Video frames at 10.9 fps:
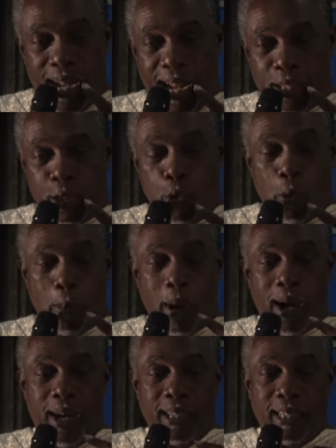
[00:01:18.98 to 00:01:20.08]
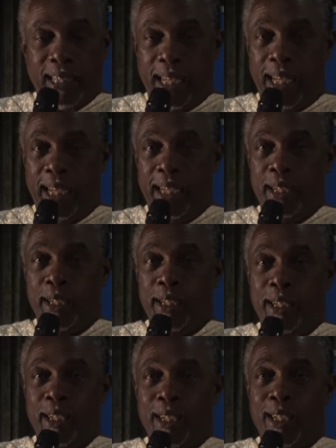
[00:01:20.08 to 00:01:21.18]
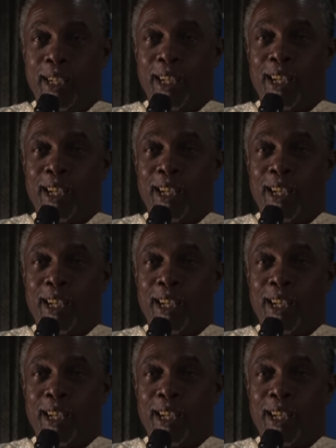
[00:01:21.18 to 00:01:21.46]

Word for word: I took part in